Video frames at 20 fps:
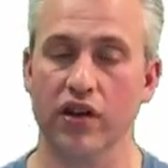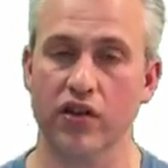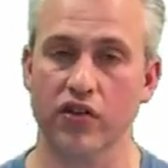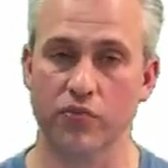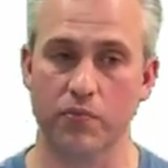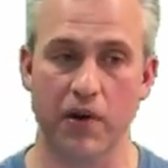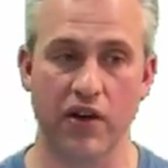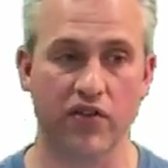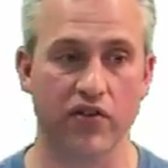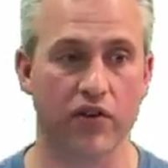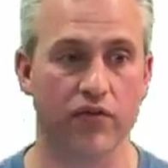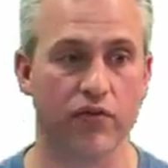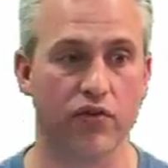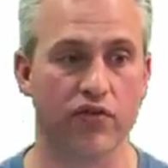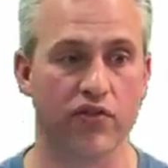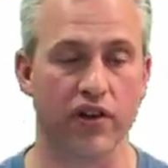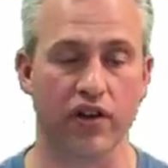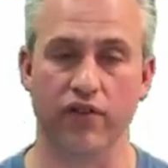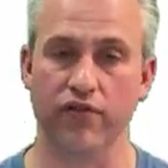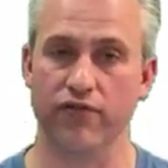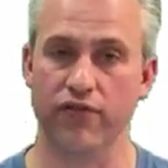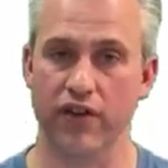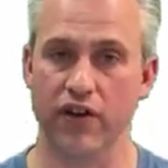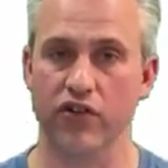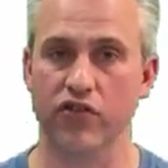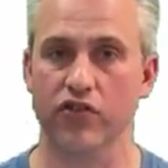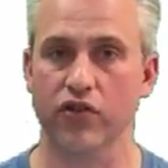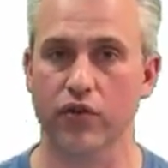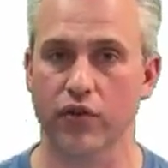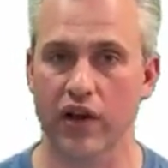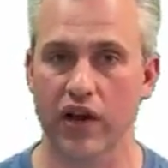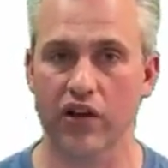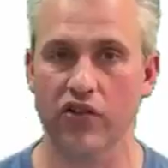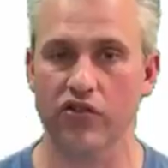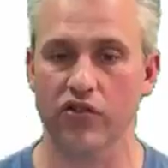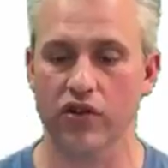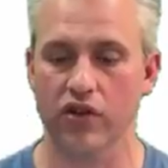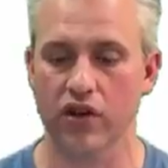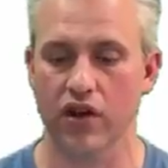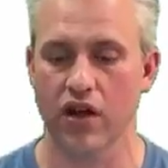especially if there's like a finish
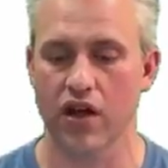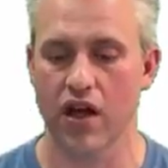location,